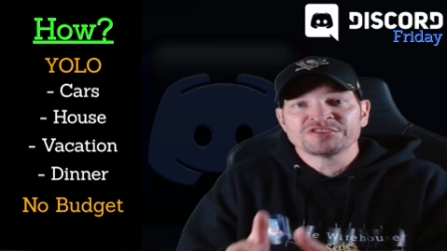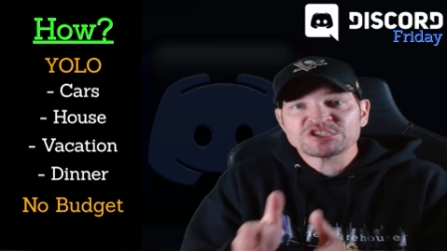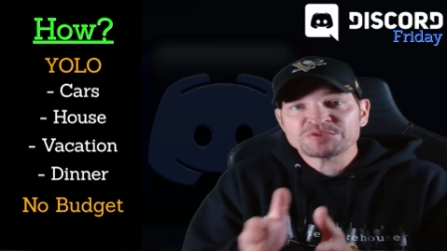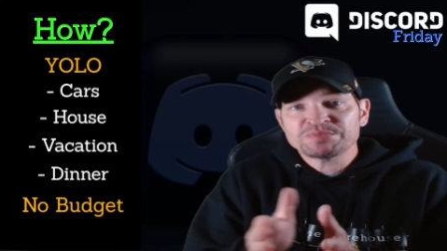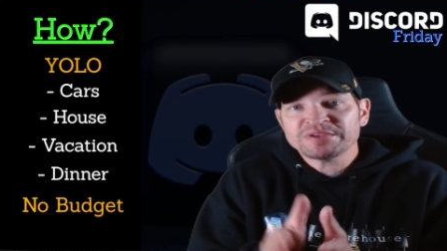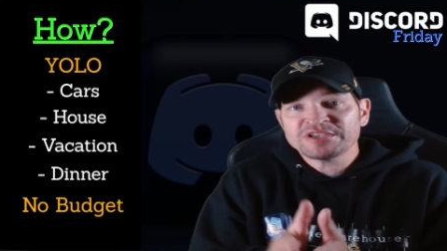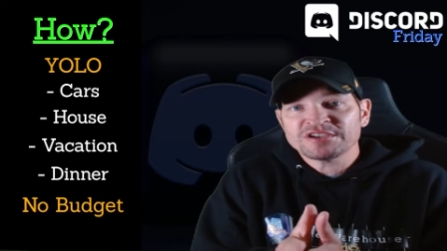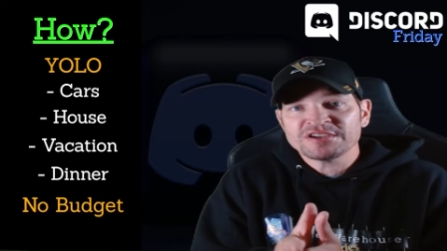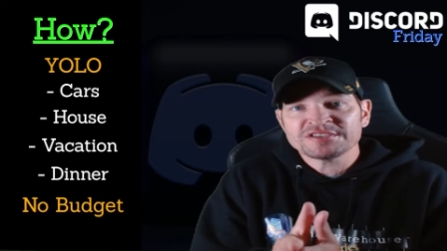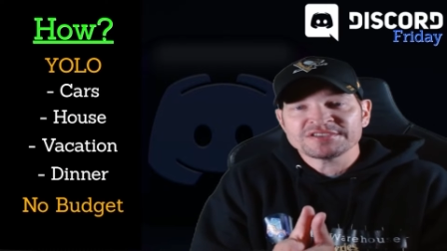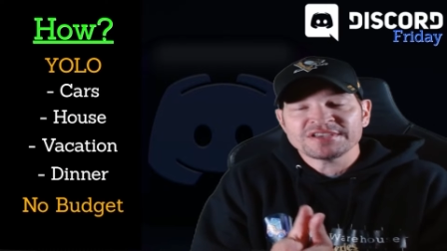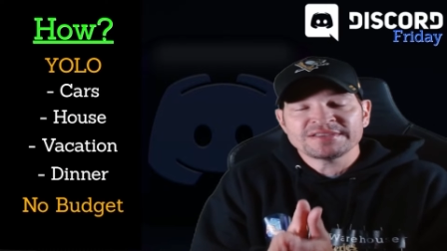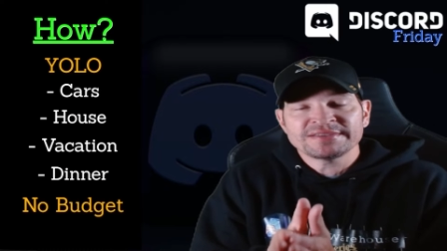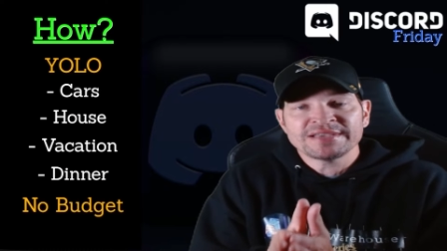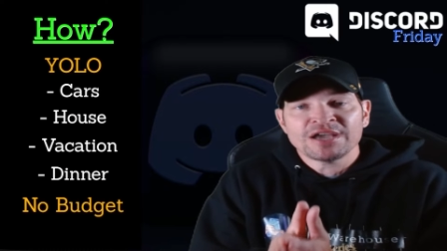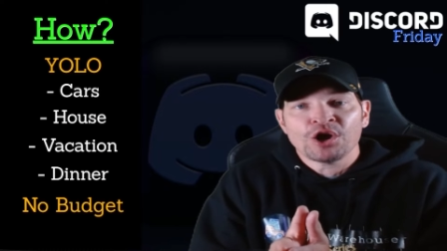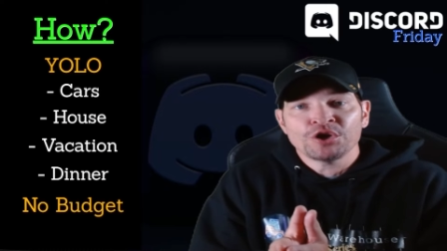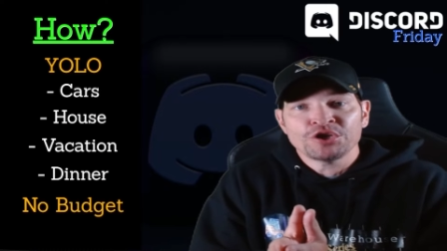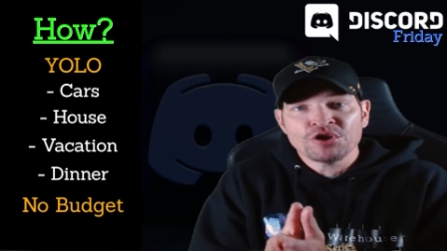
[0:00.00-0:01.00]
just because they
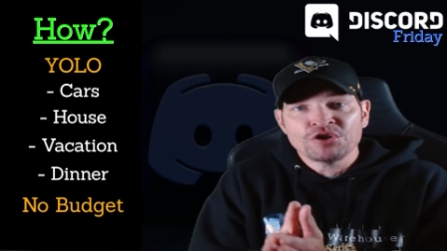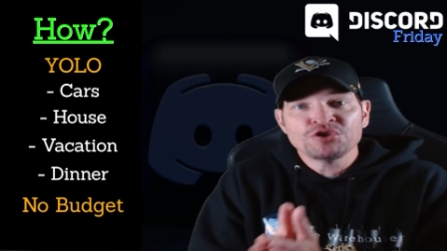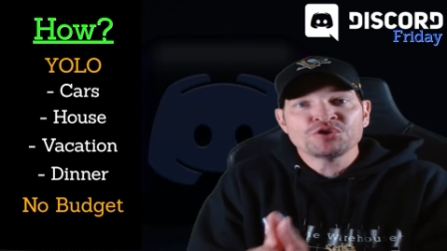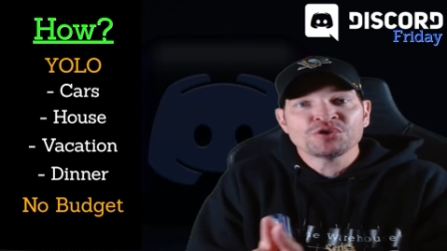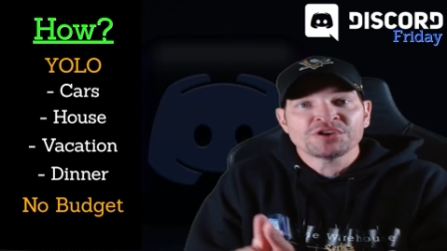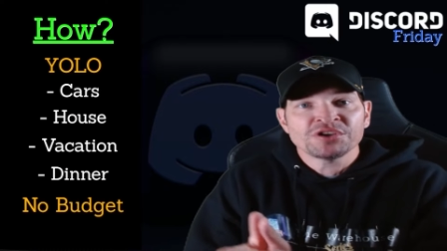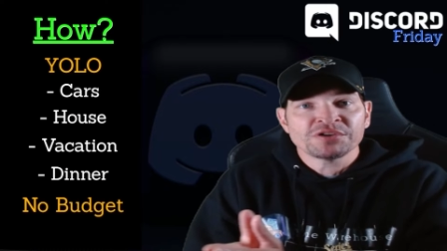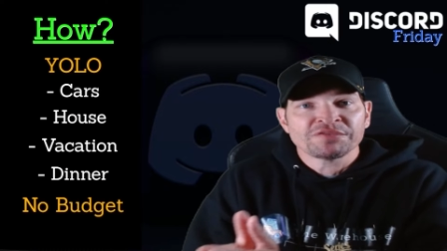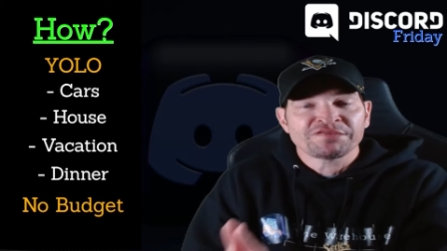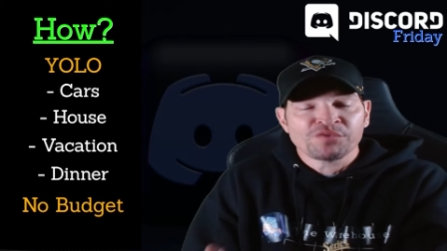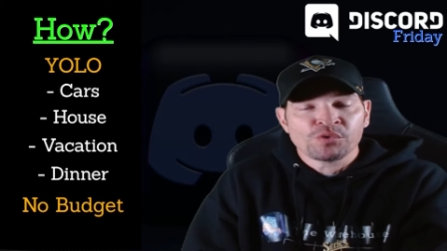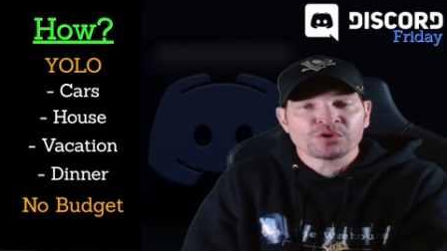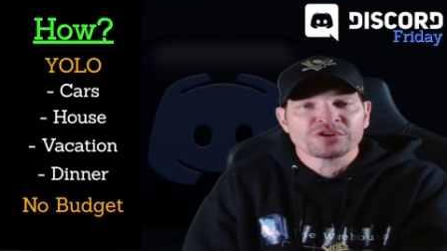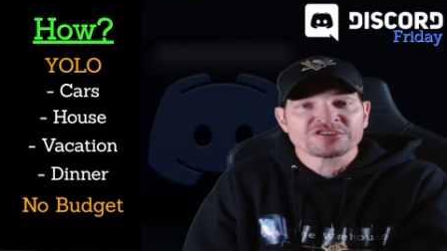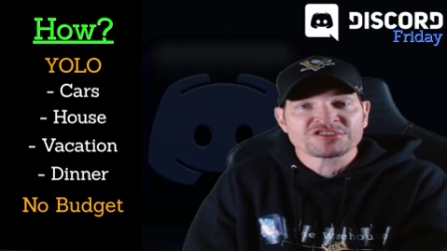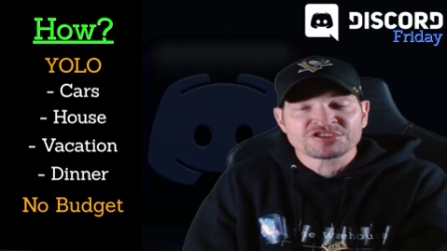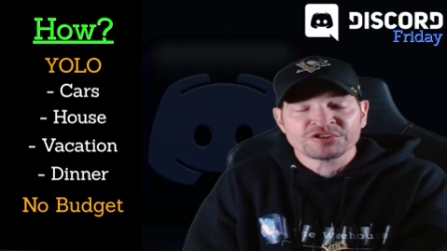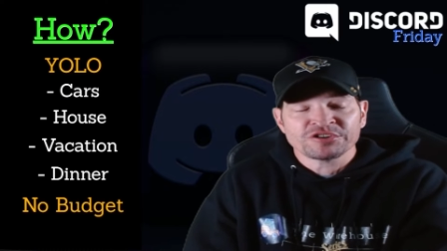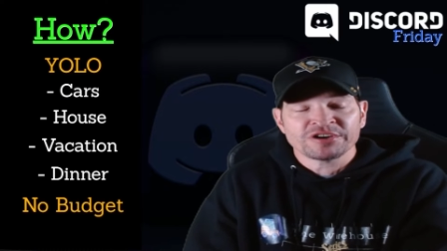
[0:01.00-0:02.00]
tell you you can
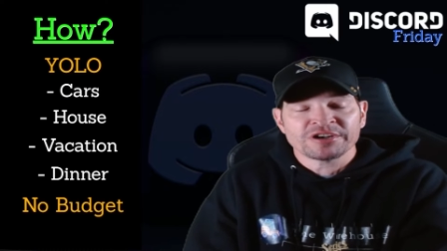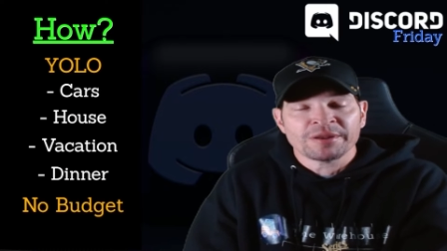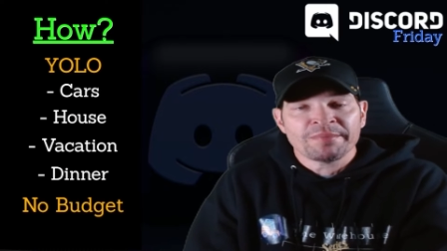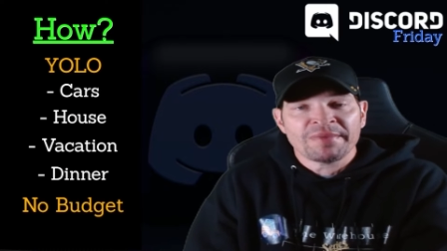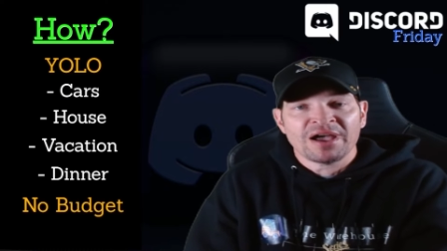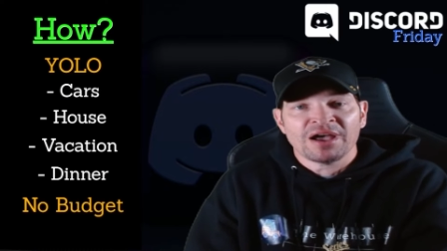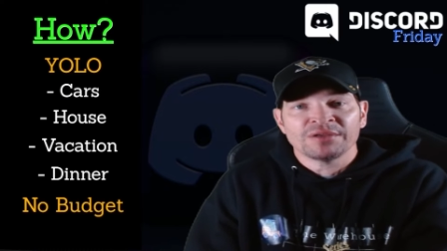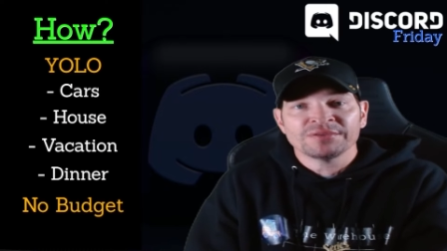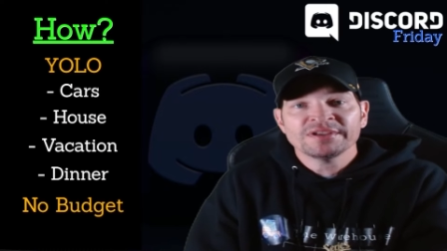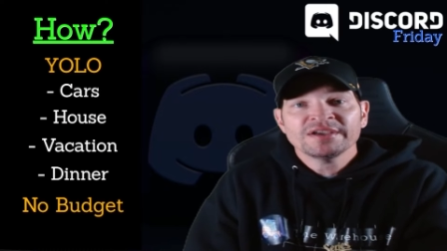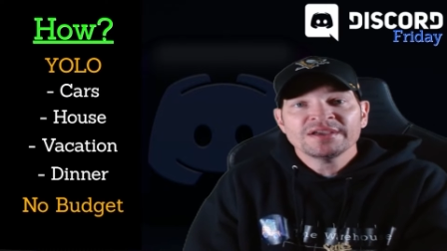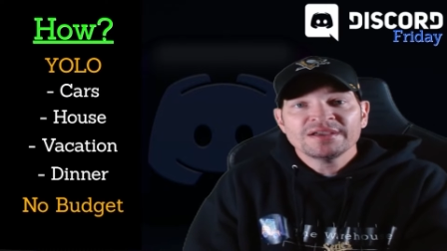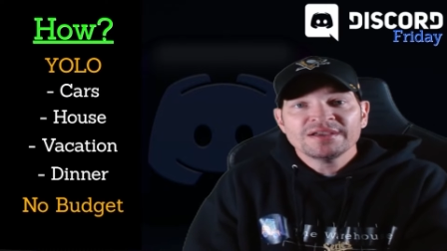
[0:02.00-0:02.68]
afford a certain amount,